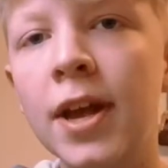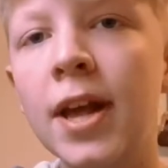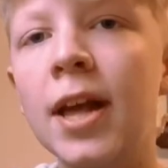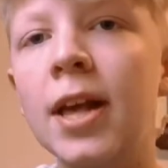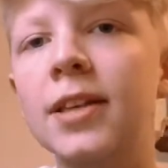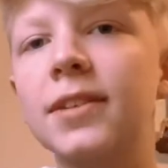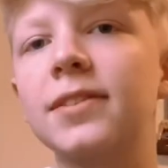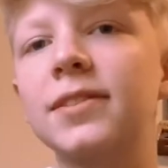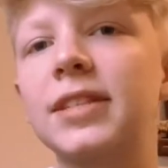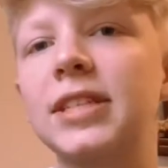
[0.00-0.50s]

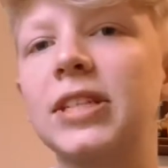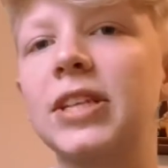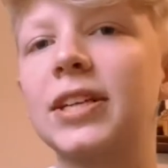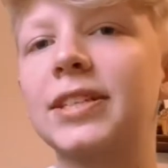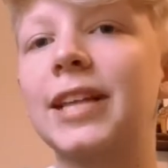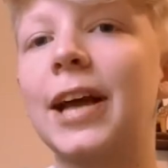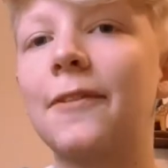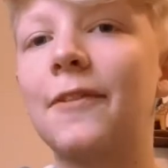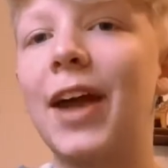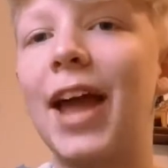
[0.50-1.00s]
since it does
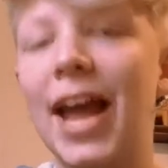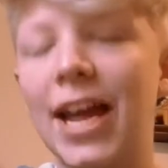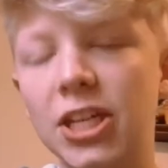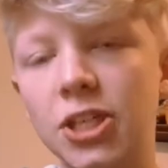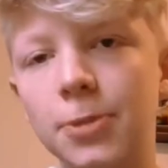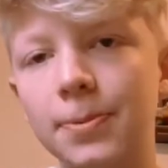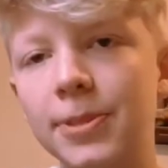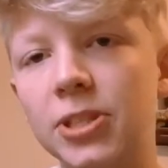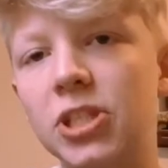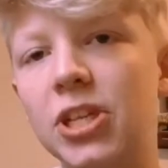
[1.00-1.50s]
have a
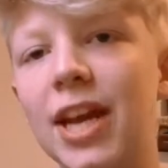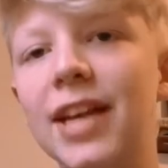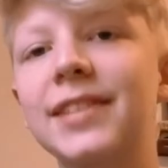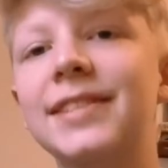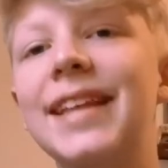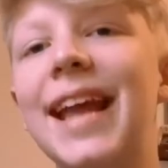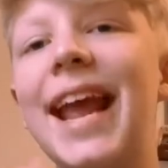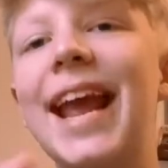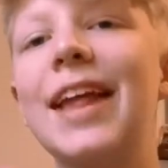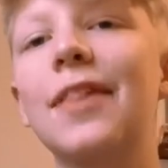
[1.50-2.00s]
henchman
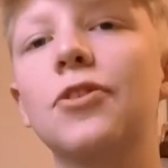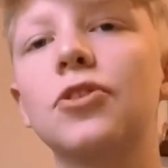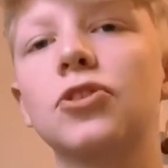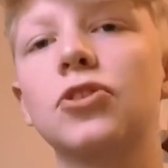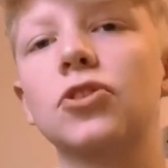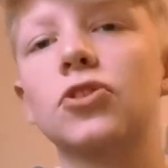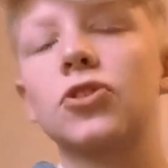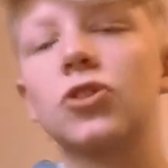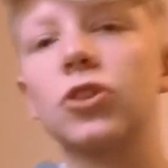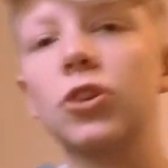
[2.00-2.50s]
chest, and there's a
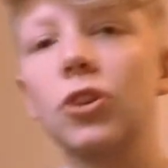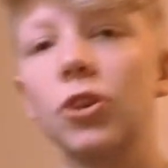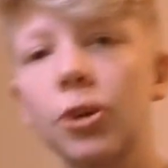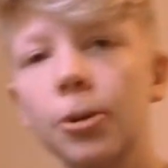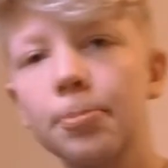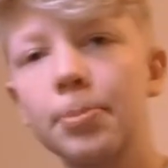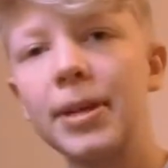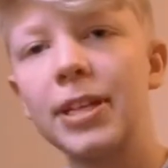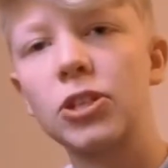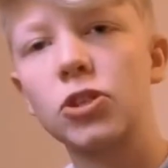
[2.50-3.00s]

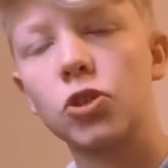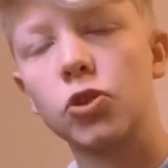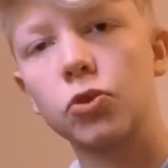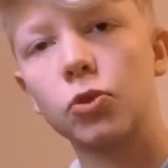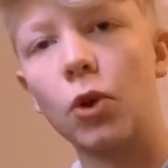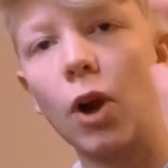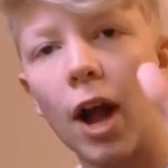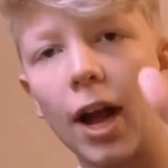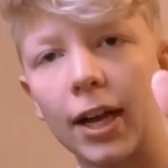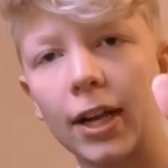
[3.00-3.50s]
Slurpee
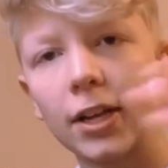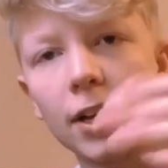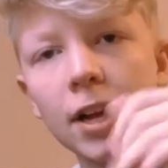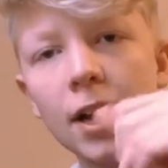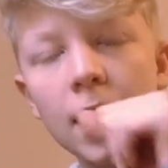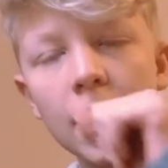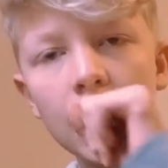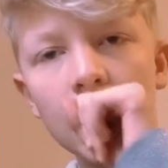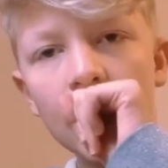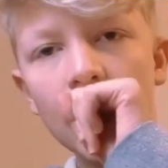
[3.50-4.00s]
truck
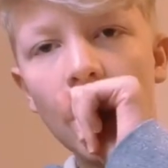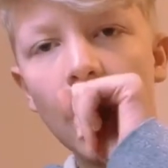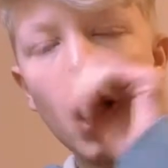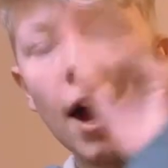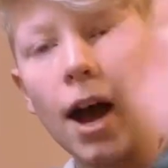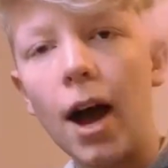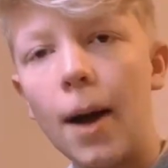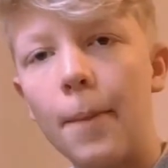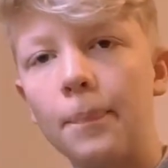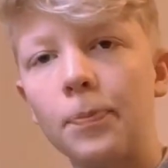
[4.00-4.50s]

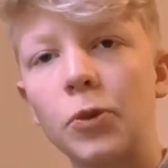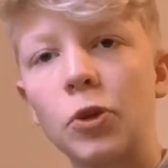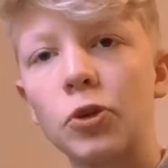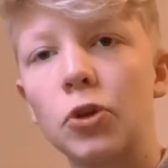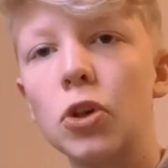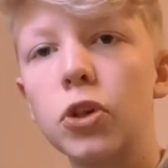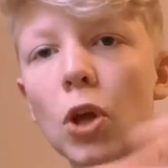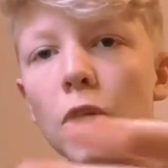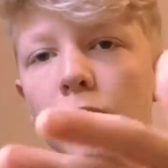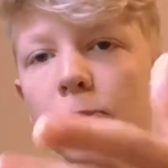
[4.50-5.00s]

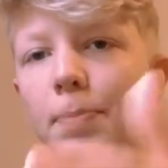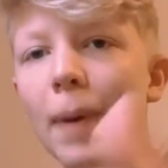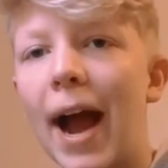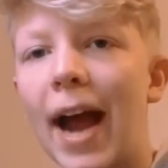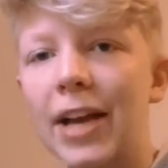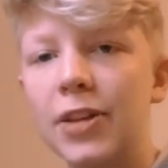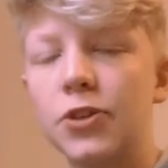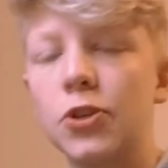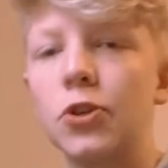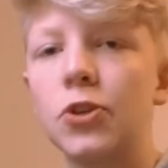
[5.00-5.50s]
close
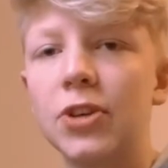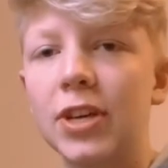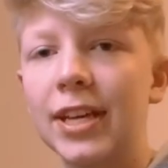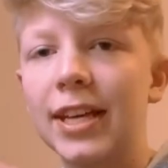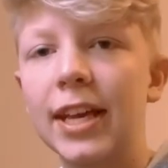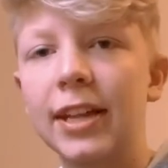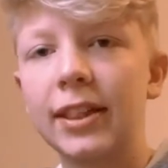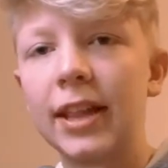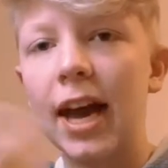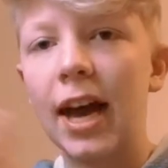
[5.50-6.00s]
by, so you can
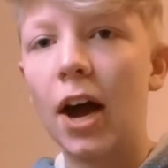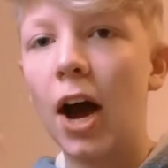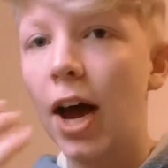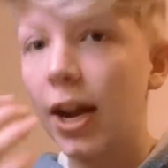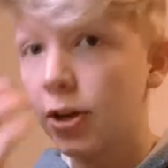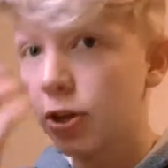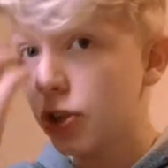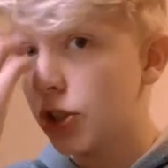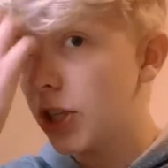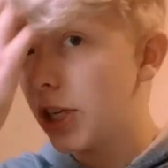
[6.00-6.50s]
get that
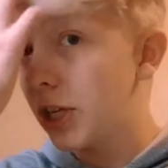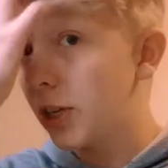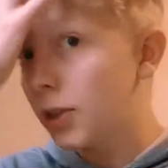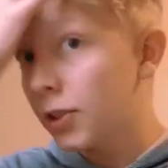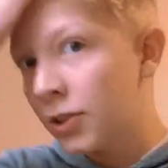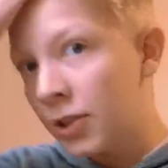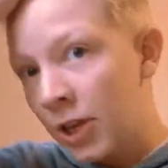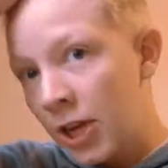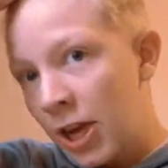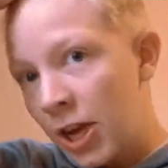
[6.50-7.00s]
100
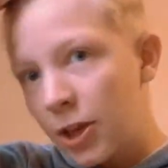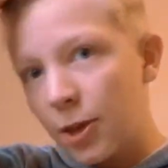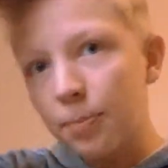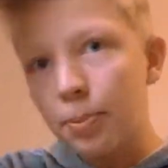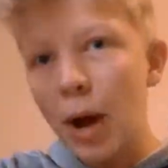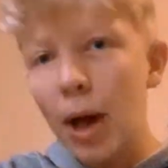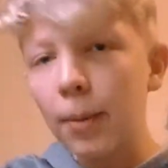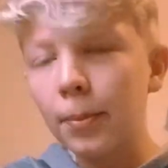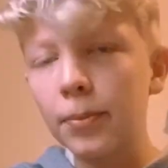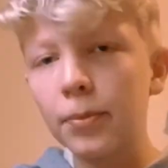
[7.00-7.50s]
shield.
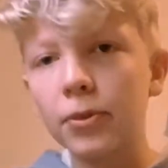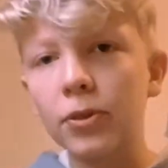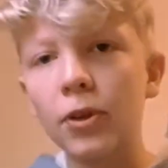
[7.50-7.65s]
The